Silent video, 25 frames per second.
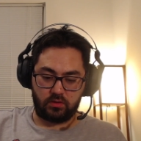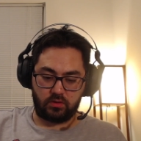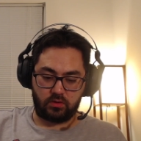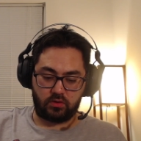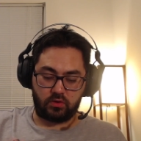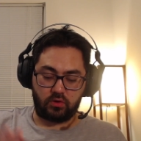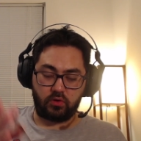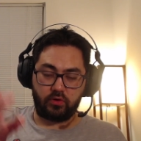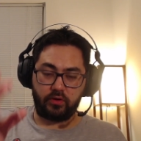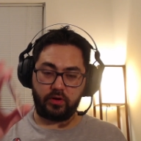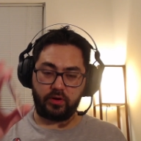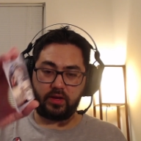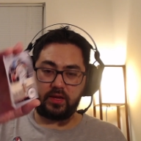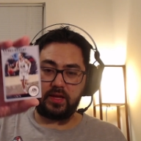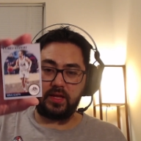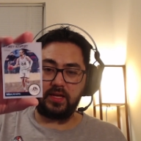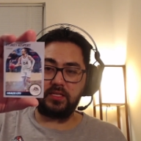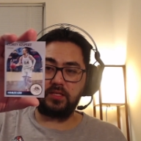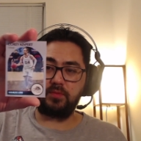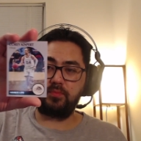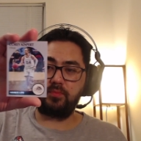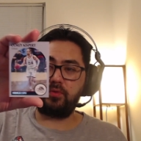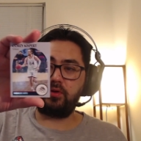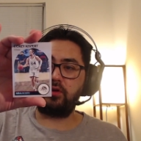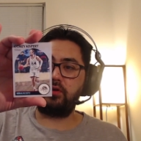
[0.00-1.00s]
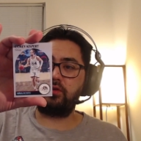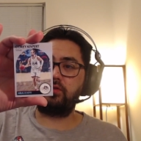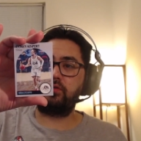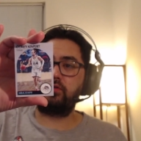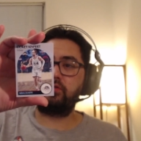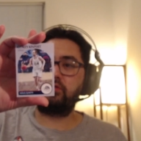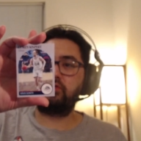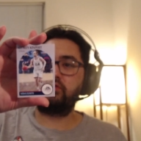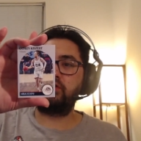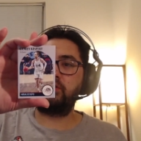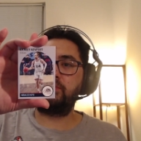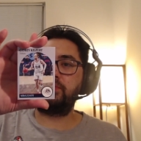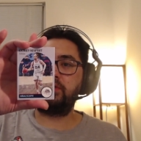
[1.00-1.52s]
Corey Kispert
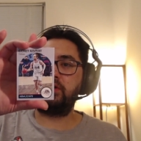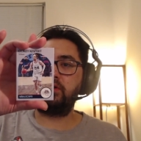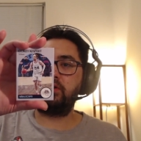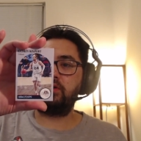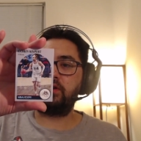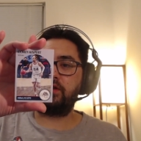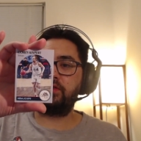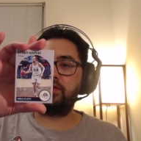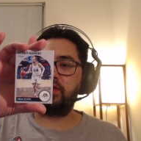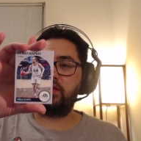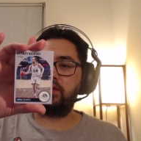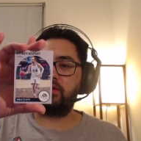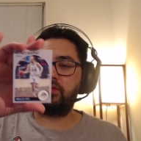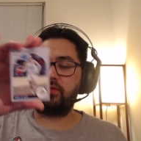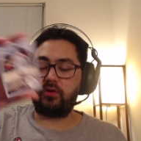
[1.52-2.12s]
Tribute. I think